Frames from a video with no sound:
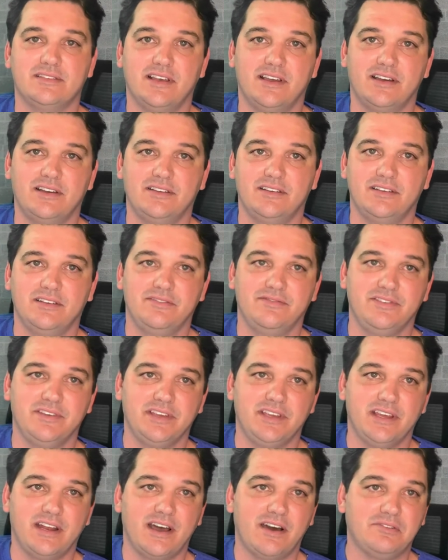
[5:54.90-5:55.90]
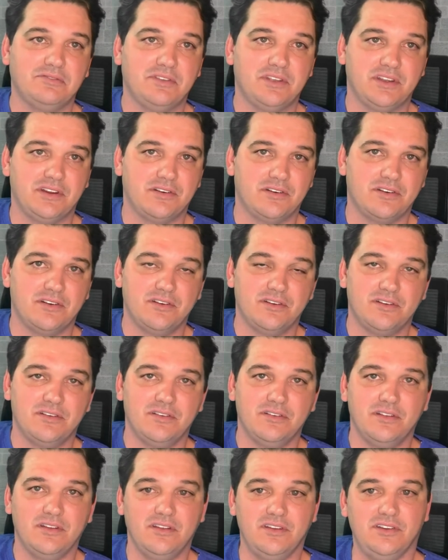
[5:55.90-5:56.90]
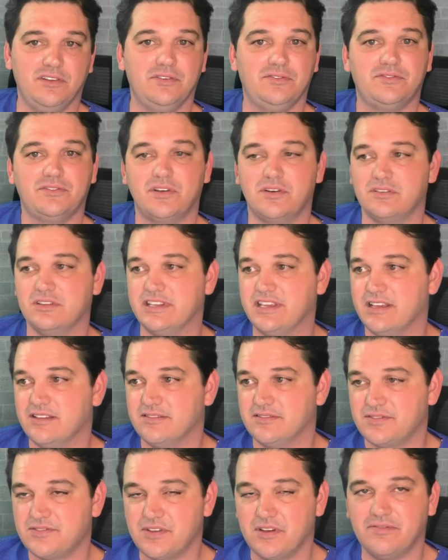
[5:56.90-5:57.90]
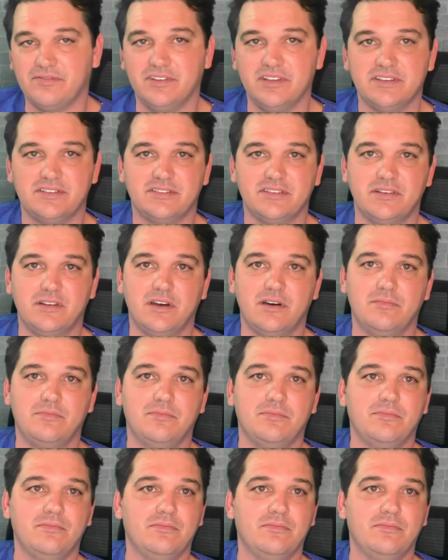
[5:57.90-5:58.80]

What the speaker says: that if you get out there and you start getting stuff listed up,